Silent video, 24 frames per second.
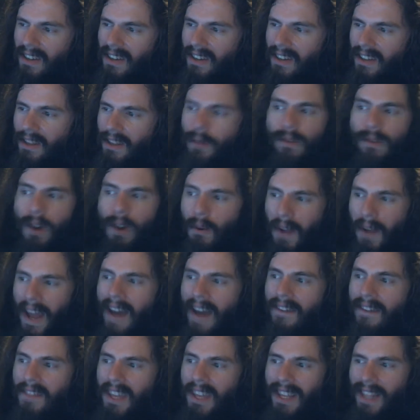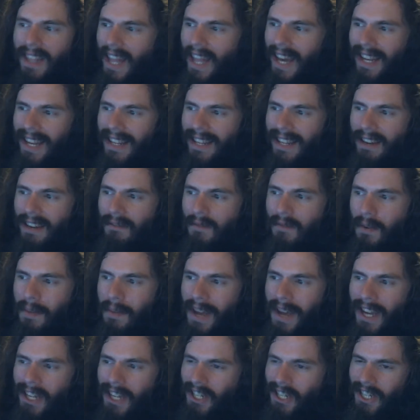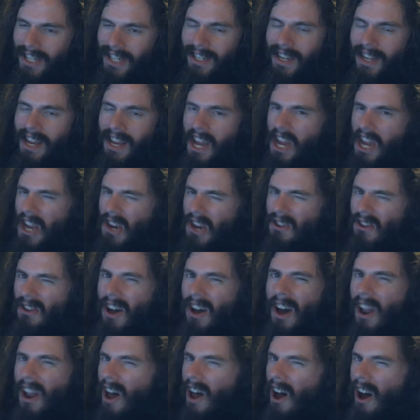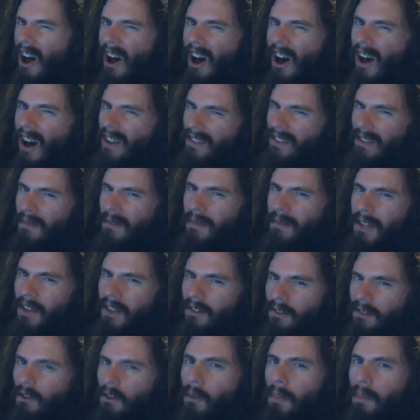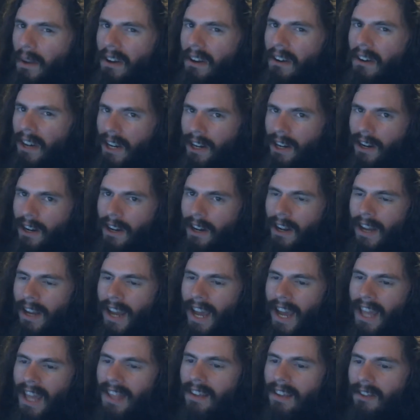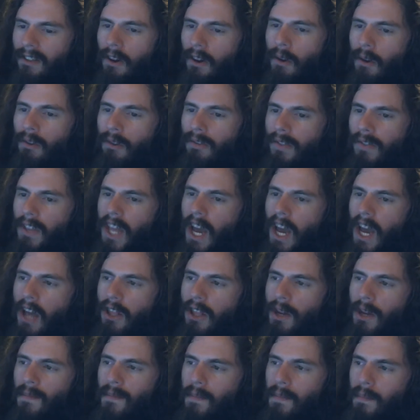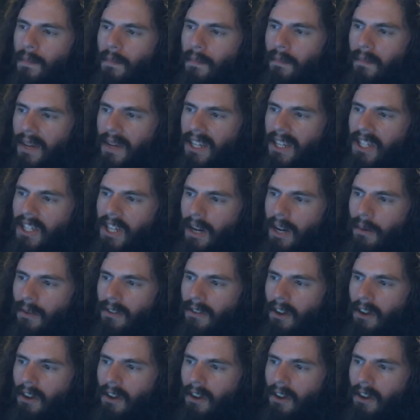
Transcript: You don't have the enlightened information. You're not awesomely superior. And this goes for the other bitch I was